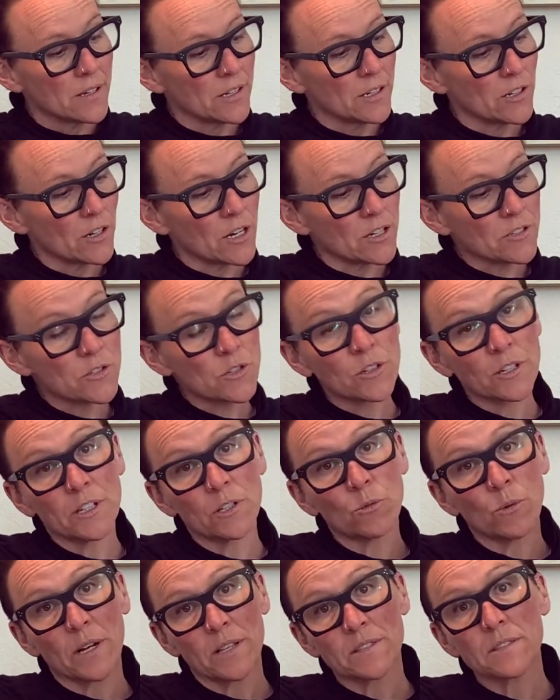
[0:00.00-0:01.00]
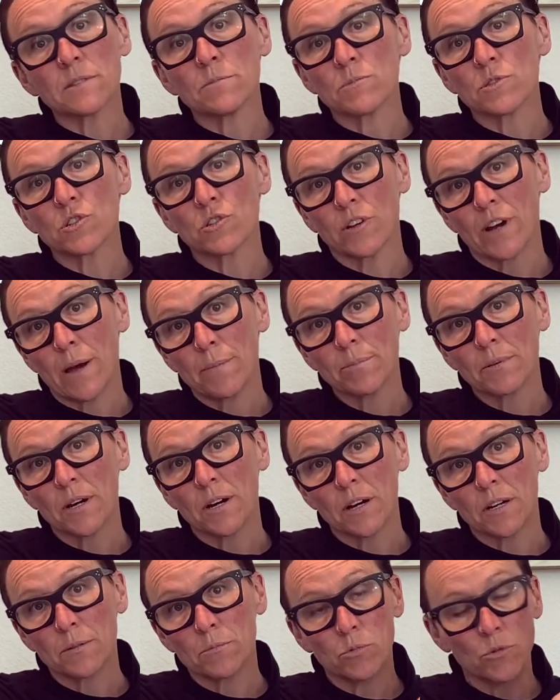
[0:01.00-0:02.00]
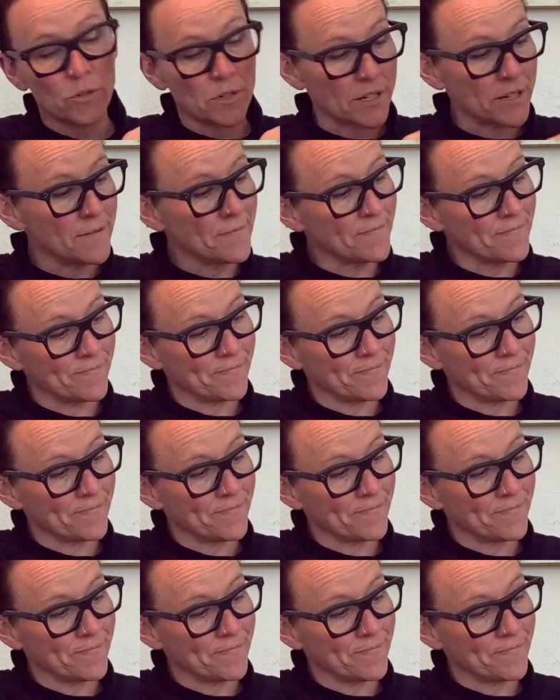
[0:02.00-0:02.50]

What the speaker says: You're also going to want some scrap cardboard.